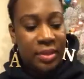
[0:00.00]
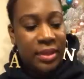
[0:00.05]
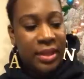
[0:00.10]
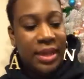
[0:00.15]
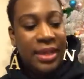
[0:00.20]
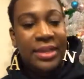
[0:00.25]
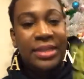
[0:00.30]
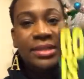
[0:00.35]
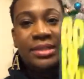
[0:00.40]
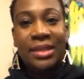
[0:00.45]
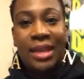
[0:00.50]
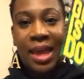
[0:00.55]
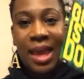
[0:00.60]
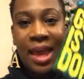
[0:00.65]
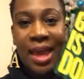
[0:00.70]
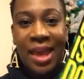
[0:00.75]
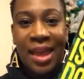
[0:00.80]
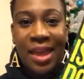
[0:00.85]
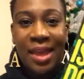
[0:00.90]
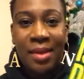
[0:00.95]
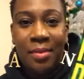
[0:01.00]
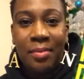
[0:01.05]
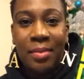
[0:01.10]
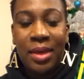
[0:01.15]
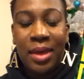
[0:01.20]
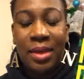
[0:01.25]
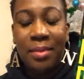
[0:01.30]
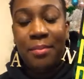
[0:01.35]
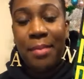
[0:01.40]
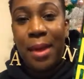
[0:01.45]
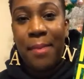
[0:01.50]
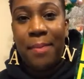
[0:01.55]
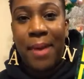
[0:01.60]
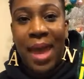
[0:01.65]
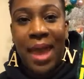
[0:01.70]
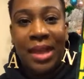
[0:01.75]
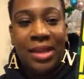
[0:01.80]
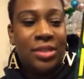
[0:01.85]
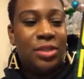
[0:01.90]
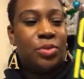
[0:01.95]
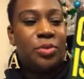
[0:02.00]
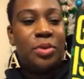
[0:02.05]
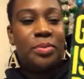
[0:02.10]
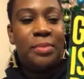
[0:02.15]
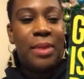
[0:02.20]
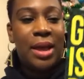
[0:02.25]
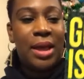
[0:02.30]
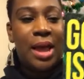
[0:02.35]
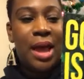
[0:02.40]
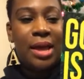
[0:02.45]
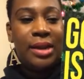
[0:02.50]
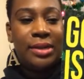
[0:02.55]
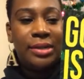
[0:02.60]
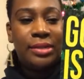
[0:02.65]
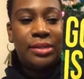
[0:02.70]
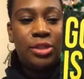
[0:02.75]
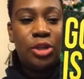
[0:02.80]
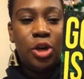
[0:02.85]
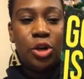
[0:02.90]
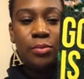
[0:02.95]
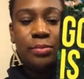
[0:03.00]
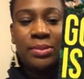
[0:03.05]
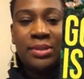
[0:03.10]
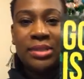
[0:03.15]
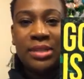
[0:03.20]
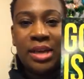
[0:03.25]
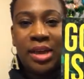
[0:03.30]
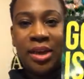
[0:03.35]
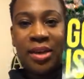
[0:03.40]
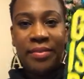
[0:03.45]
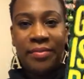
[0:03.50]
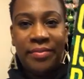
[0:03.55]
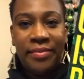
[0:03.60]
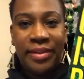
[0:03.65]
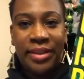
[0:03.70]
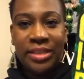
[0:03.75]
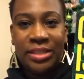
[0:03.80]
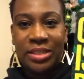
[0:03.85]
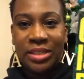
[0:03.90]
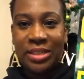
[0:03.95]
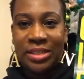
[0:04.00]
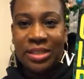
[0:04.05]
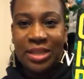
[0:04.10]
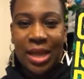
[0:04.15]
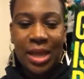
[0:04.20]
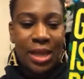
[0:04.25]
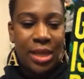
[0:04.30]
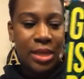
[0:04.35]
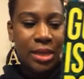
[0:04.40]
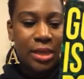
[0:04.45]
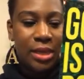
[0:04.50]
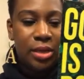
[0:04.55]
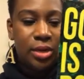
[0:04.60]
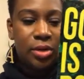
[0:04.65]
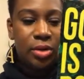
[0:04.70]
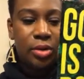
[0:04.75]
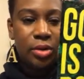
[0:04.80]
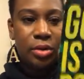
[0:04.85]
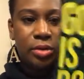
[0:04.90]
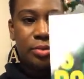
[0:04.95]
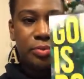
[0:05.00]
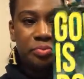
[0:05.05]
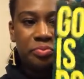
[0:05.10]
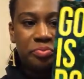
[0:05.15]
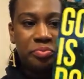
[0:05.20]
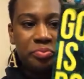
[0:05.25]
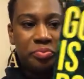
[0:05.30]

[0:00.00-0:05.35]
These came in my package with my God is Dope stuff. It's just like a little